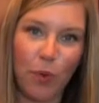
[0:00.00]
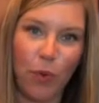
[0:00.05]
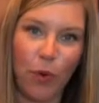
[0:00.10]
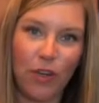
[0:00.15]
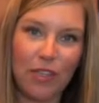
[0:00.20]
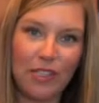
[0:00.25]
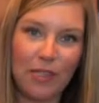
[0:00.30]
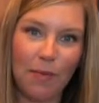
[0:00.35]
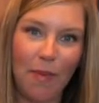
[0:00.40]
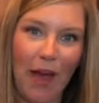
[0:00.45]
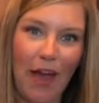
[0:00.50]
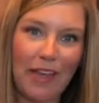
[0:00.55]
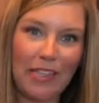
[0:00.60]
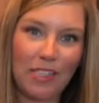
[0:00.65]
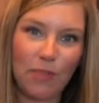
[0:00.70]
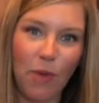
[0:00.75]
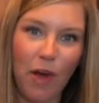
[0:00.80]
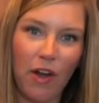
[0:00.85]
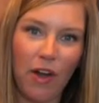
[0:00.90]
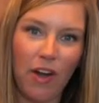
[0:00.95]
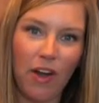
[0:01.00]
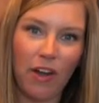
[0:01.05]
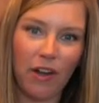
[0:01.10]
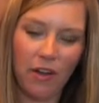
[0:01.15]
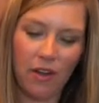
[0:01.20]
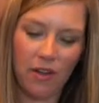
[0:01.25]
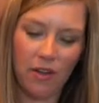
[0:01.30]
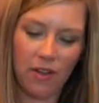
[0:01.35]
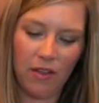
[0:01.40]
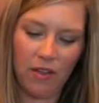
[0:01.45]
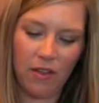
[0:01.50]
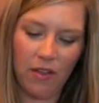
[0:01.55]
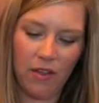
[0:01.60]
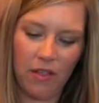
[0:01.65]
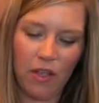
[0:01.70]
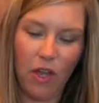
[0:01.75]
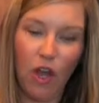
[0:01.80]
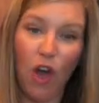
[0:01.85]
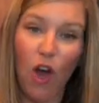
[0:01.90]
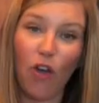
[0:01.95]
pour some ice water
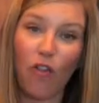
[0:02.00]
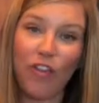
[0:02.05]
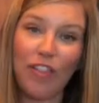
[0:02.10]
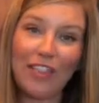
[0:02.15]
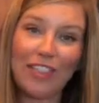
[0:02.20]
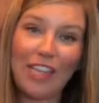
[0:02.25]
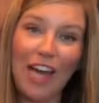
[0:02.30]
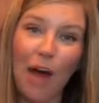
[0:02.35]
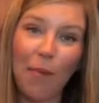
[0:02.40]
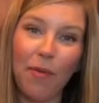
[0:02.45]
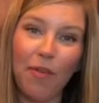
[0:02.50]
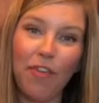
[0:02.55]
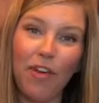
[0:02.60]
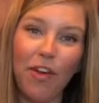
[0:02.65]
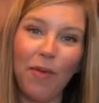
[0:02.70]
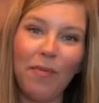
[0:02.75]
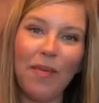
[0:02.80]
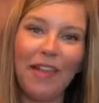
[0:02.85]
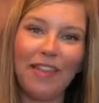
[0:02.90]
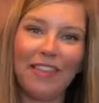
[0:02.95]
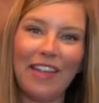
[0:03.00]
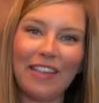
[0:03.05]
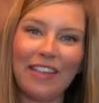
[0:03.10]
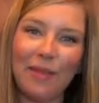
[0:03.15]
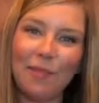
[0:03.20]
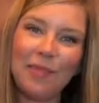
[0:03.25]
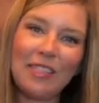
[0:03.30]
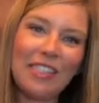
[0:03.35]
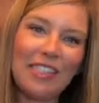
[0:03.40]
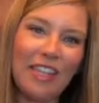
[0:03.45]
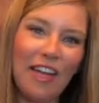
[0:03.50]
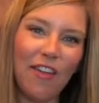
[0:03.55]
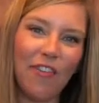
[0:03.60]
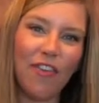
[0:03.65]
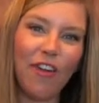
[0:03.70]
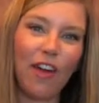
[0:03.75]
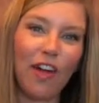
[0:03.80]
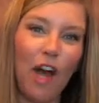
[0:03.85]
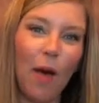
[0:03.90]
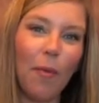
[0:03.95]
over the top of them and let them sit
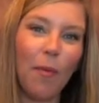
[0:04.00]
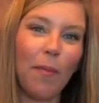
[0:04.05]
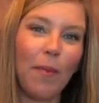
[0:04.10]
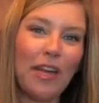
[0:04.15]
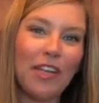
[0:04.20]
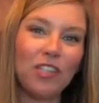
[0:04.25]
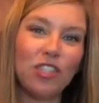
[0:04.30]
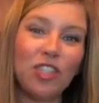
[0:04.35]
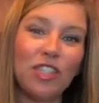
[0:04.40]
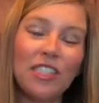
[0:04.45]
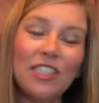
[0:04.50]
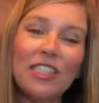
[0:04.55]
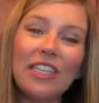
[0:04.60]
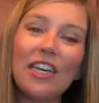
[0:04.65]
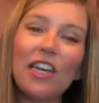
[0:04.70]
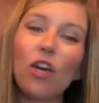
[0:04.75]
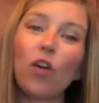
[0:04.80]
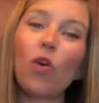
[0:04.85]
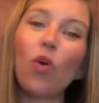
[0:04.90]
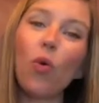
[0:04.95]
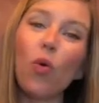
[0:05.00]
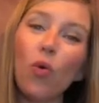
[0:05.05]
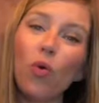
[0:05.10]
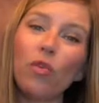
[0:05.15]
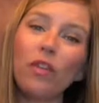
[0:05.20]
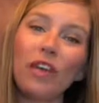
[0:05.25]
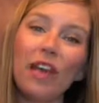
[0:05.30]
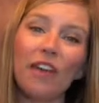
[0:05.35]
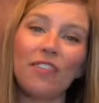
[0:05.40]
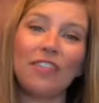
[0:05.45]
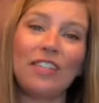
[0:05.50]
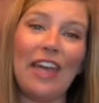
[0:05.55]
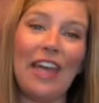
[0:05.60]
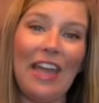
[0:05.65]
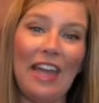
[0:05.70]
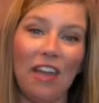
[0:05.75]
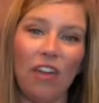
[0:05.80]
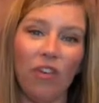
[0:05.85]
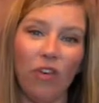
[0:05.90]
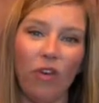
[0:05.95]
for a couple minutes just to get cool enough to
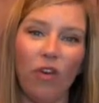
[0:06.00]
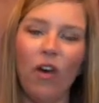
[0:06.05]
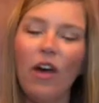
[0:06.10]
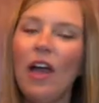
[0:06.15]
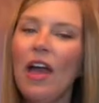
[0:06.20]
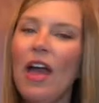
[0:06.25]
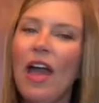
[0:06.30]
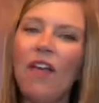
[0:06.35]
handle.